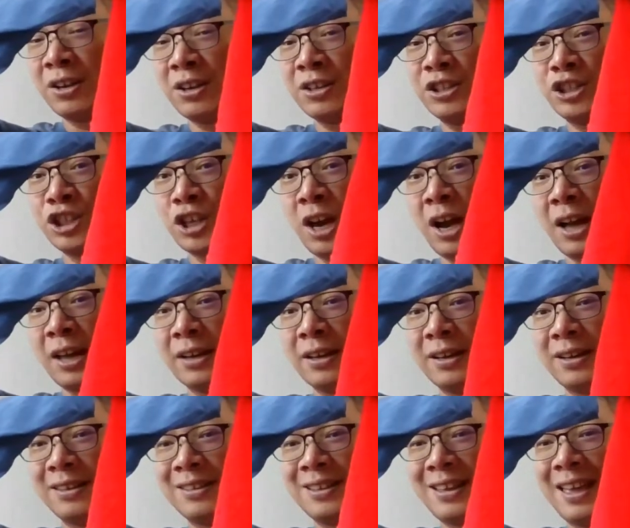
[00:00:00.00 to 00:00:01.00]
in
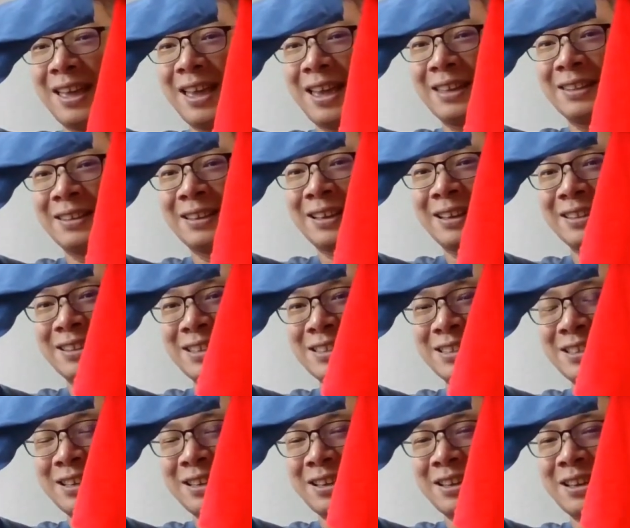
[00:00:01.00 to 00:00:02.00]
China, and they got
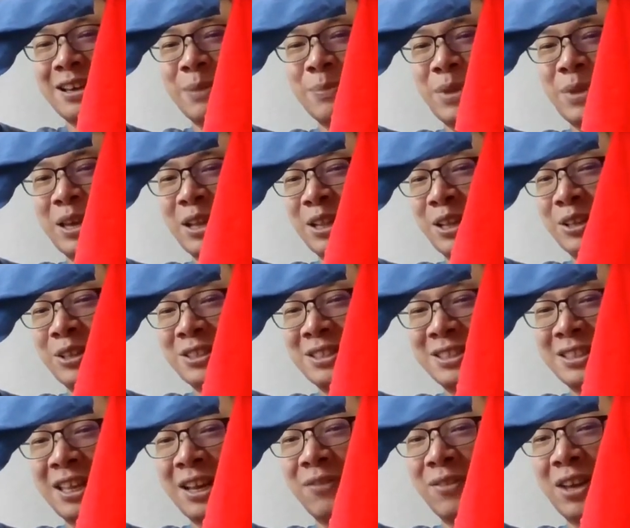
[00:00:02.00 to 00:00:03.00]
this
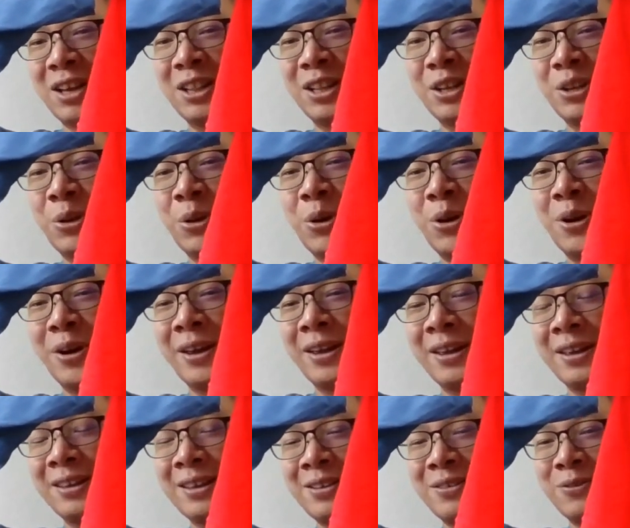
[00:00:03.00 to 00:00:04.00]
state of
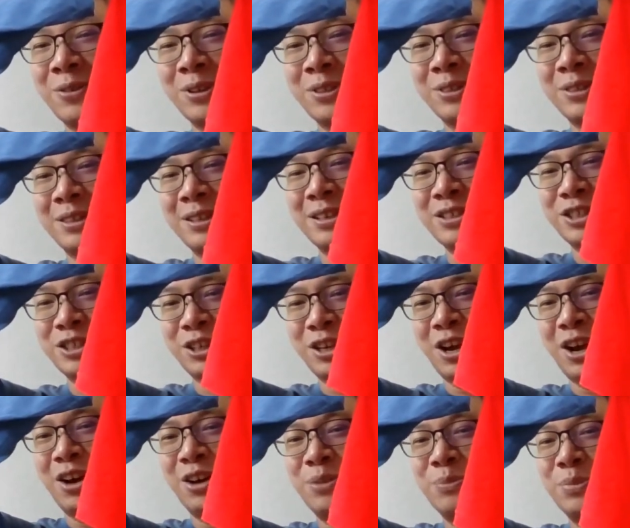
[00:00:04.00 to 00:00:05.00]
Illinois with the
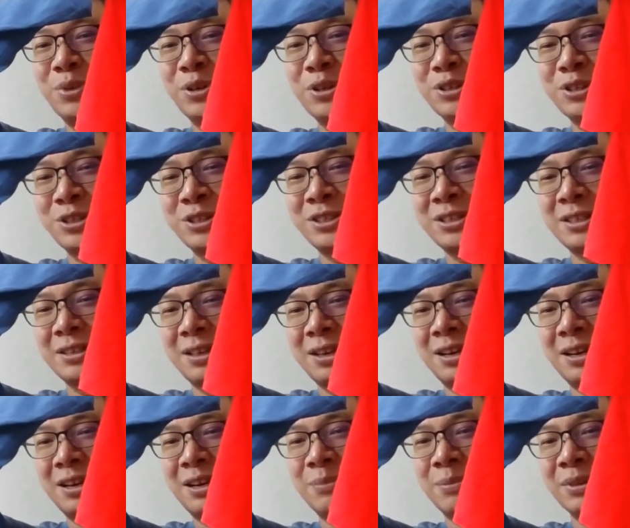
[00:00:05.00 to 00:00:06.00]
Chicago Bulls
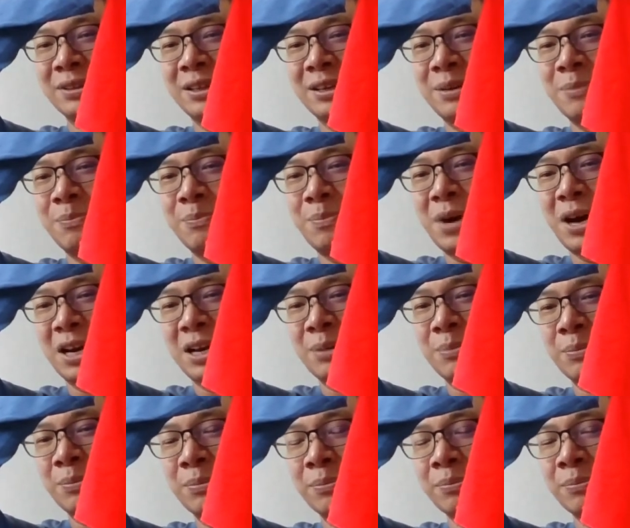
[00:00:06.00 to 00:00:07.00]
on the
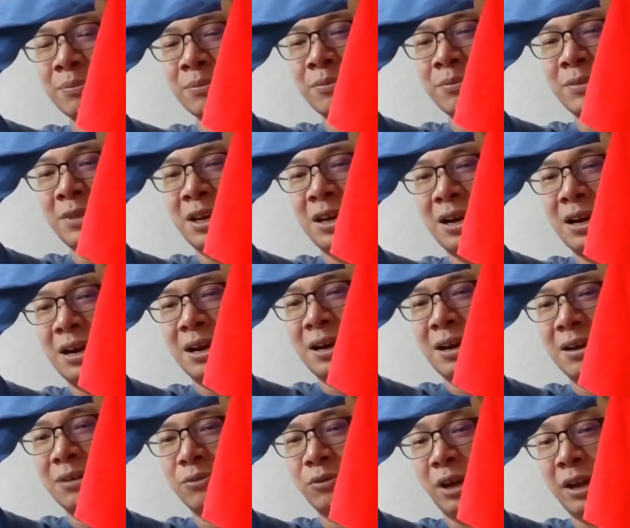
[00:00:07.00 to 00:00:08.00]
bottom
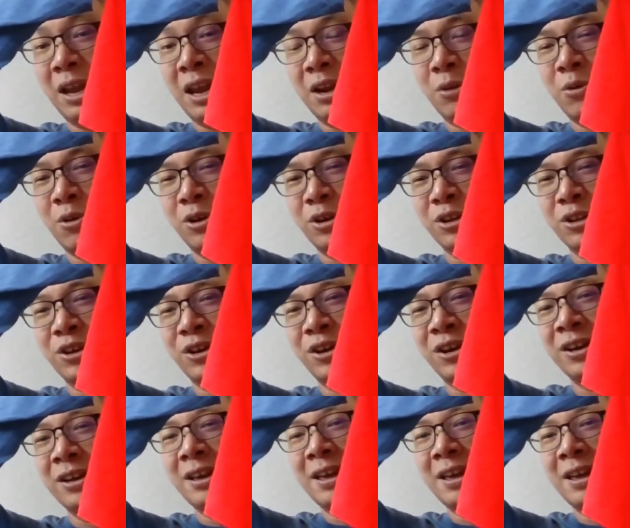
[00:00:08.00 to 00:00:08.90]
right-hand corner there,